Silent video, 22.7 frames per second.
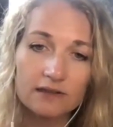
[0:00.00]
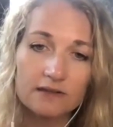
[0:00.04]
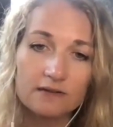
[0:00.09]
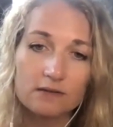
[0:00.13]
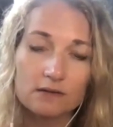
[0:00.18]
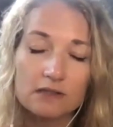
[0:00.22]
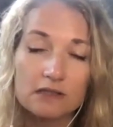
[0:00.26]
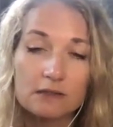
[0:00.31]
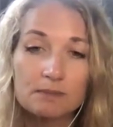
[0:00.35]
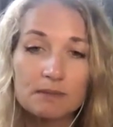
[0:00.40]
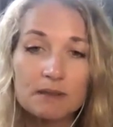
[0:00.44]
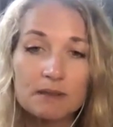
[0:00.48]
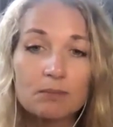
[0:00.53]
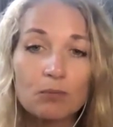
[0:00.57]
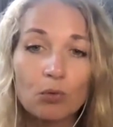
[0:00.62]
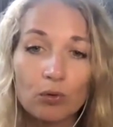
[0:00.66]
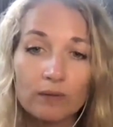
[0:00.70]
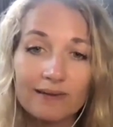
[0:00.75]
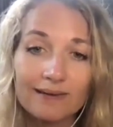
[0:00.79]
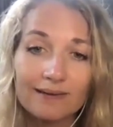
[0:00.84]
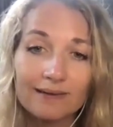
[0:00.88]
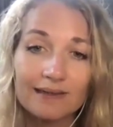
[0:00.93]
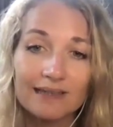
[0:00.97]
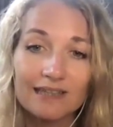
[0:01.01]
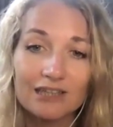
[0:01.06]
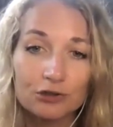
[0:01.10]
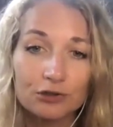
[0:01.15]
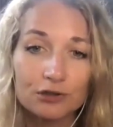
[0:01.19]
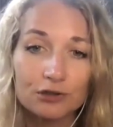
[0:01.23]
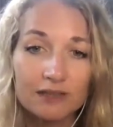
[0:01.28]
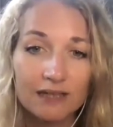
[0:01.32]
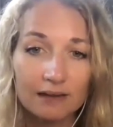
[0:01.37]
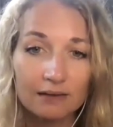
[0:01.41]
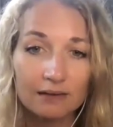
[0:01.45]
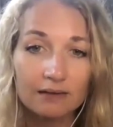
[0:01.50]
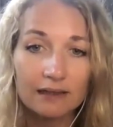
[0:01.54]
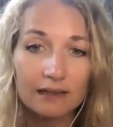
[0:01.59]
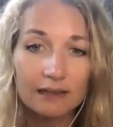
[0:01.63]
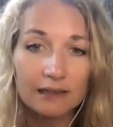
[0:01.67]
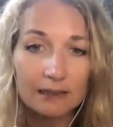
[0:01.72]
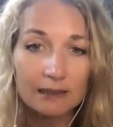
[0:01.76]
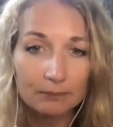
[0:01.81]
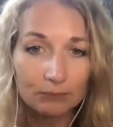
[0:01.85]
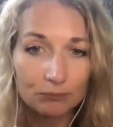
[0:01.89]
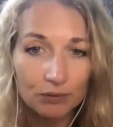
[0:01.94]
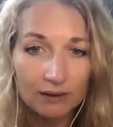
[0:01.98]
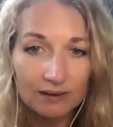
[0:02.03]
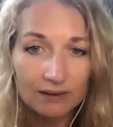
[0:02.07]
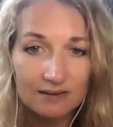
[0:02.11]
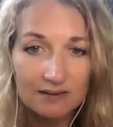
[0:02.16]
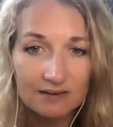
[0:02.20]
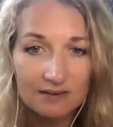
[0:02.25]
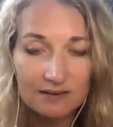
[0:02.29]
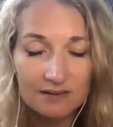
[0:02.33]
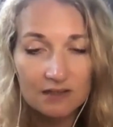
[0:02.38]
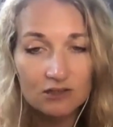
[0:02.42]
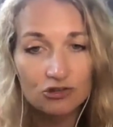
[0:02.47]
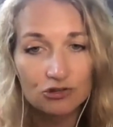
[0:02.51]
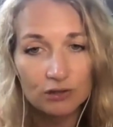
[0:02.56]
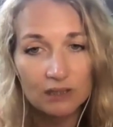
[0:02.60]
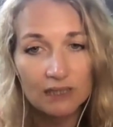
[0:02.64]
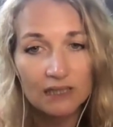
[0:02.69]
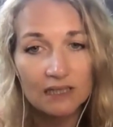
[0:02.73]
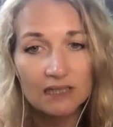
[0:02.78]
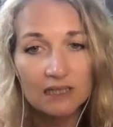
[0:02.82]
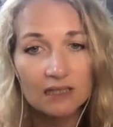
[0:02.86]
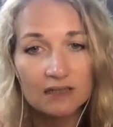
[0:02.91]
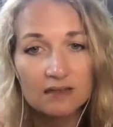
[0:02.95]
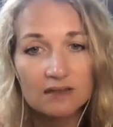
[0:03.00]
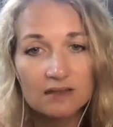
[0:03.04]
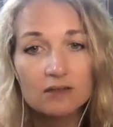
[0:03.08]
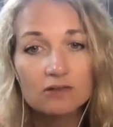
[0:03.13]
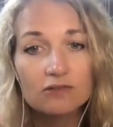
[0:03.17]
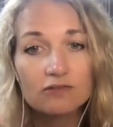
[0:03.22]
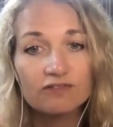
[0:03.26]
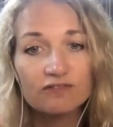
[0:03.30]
so it's been more than a year now that I am practicing drinking